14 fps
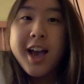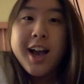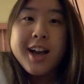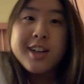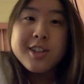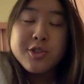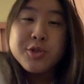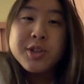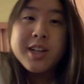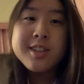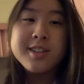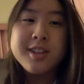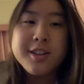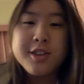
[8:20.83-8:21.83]
I do gotta
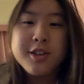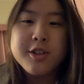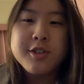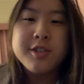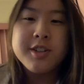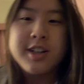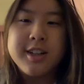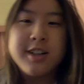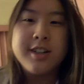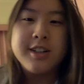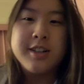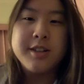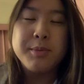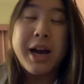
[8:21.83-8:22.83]
say though,
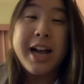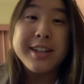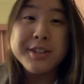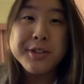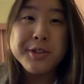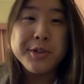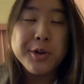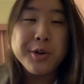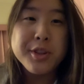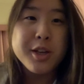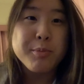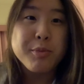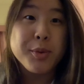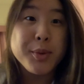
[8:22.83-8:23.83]
I didn't know
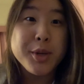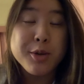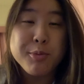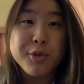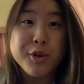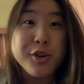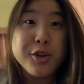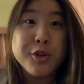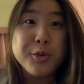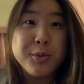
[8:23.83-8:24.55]
that Premiere Pro